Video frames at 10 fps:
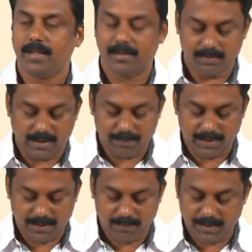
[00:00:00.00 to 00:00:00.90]
So
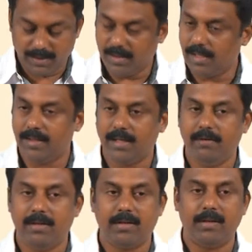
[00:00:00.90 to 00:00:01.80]
IP, TP, and then
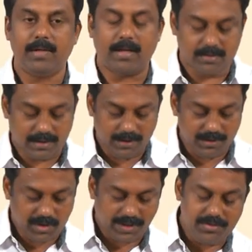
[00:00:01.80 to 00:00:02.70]
we
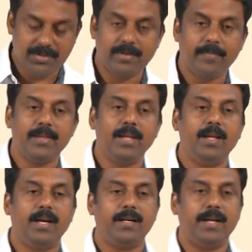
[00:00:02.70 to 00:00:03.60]
constantly change
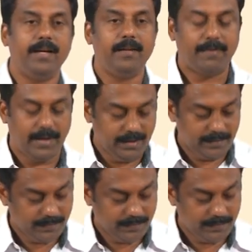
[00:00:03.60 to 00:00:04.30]
and identify